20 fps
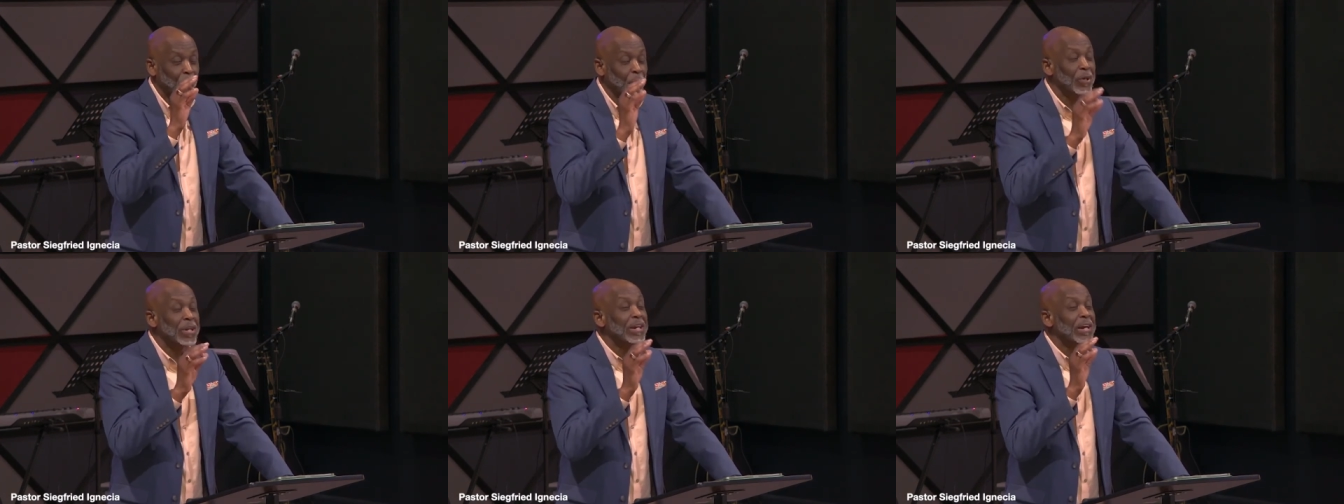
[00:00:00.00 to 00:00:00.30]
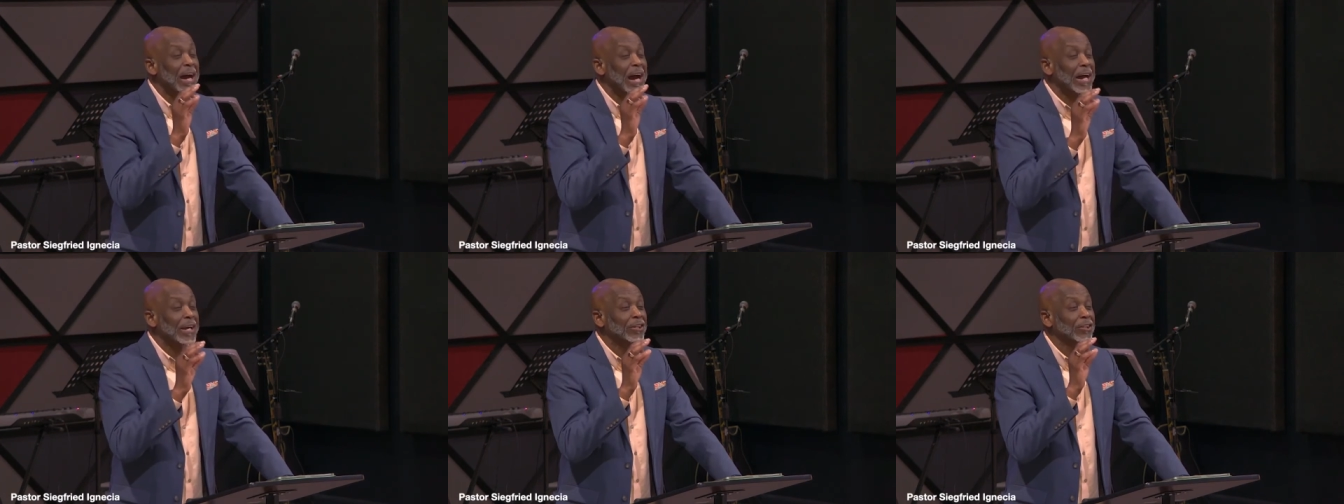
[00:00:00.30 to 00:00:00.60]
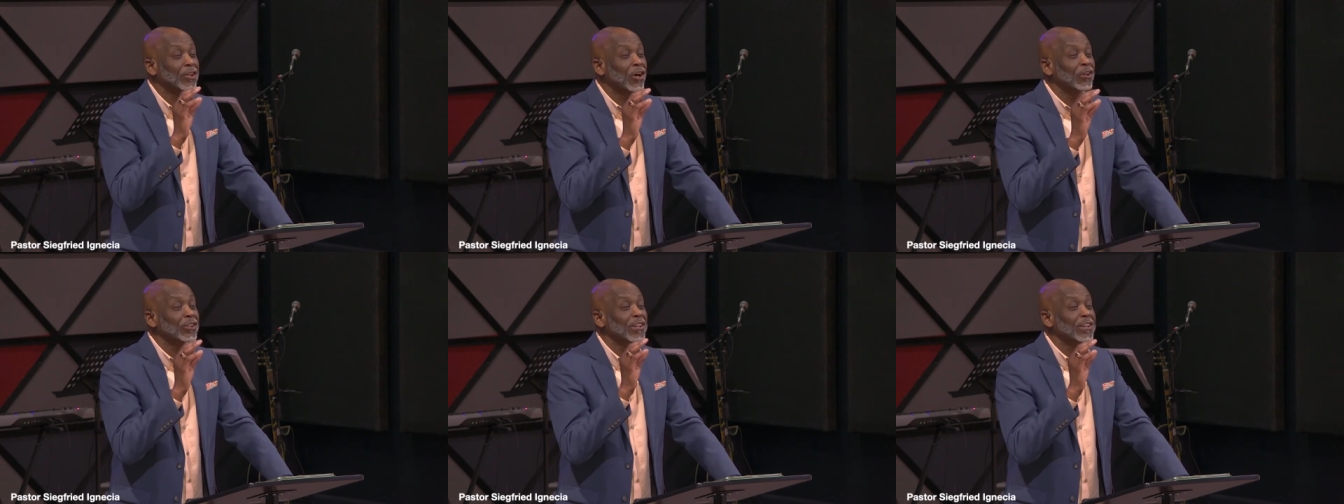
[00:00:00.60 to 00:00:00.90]
we
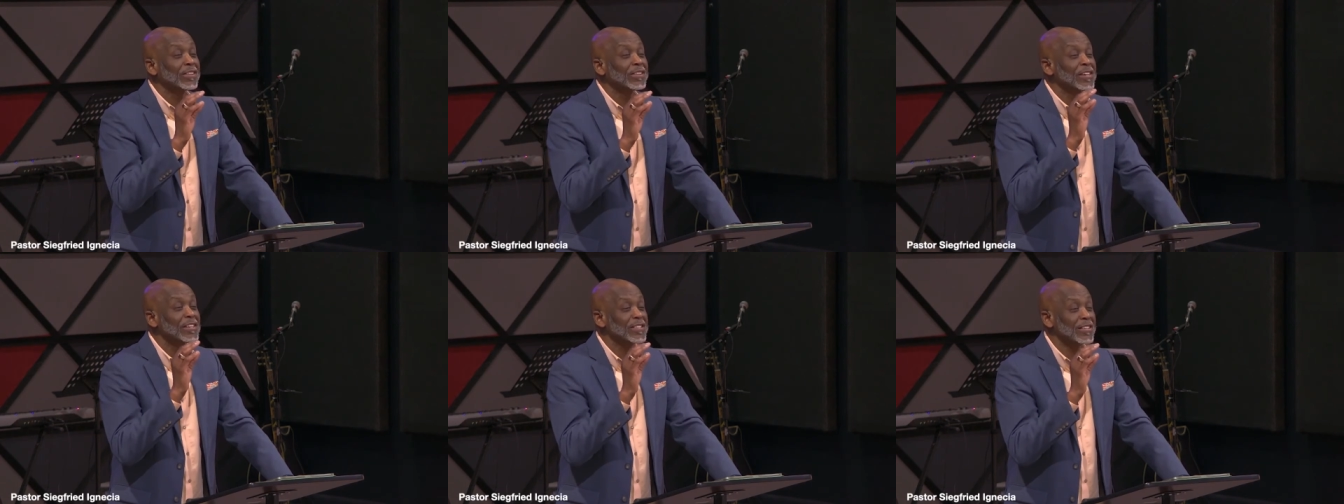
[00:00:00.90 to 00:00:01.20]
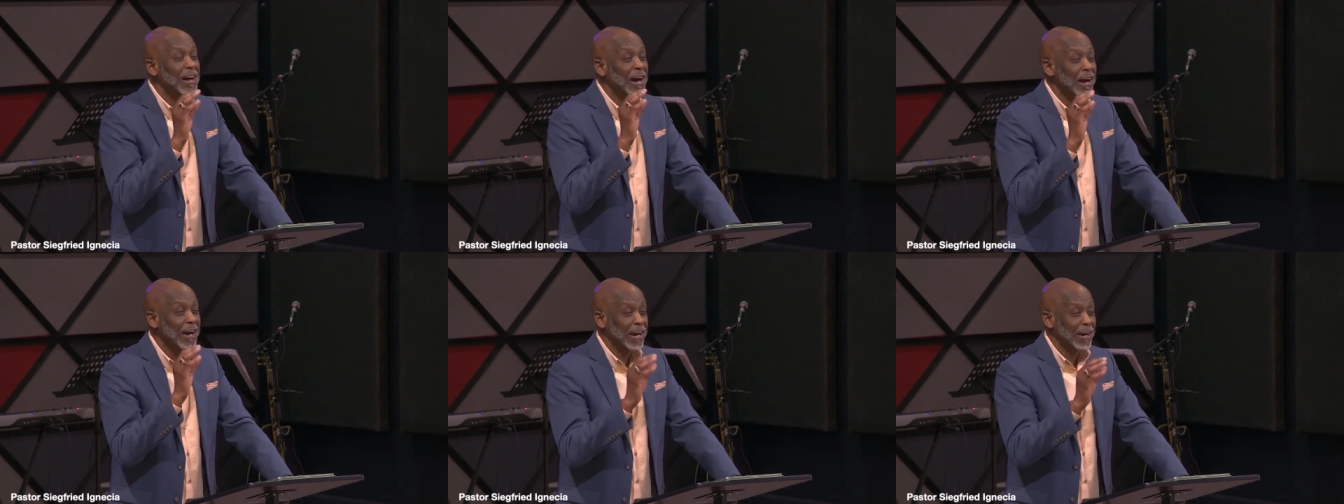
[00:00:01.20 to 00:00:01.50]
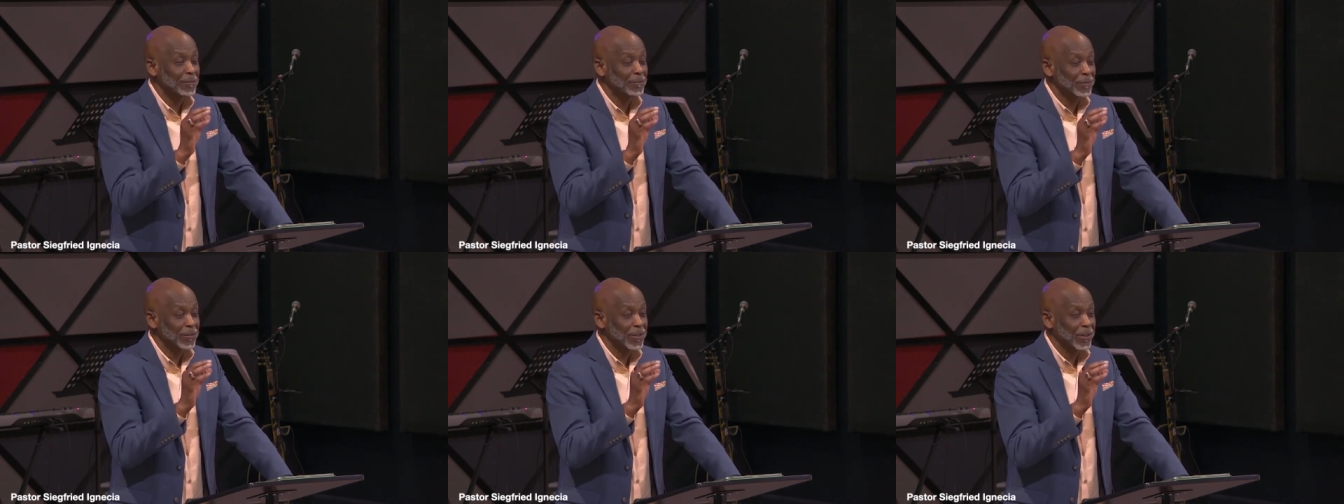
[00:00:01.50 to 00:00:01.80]
are not
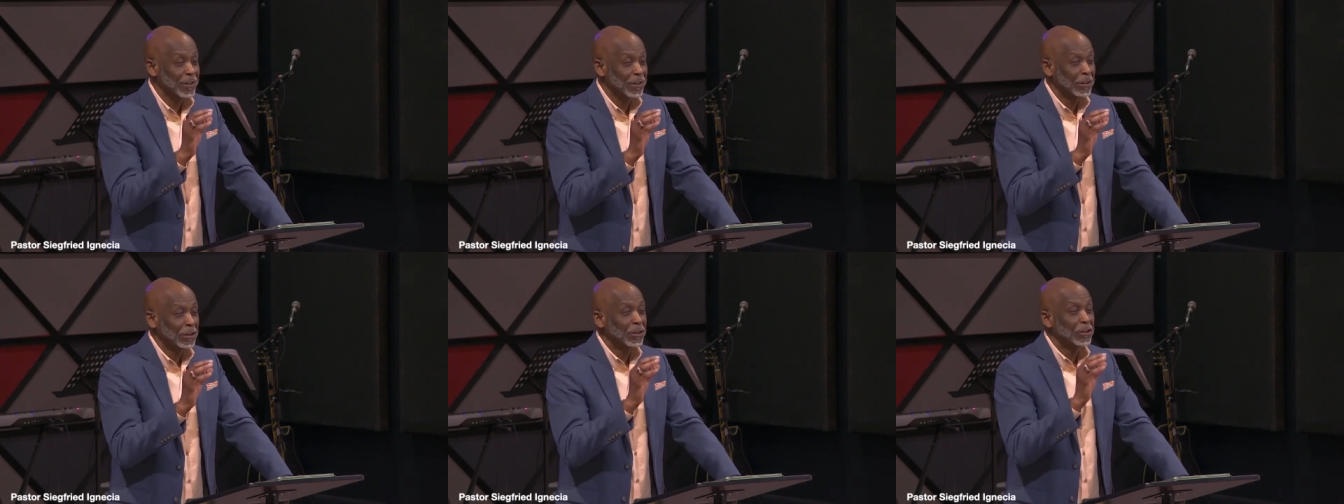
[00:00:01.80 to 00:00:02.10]
disarmed.